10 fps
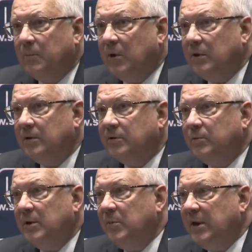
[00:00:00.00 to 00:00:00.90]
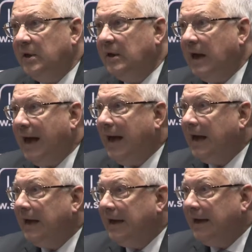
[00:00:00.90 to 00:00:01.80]
point will be,
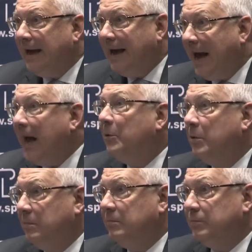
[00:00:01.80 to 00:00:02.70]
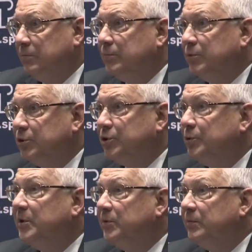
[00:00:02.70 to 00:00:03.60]
how
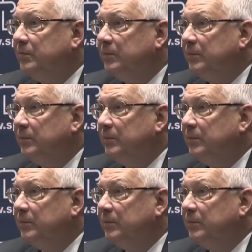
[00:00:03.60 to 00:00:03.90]
should we do?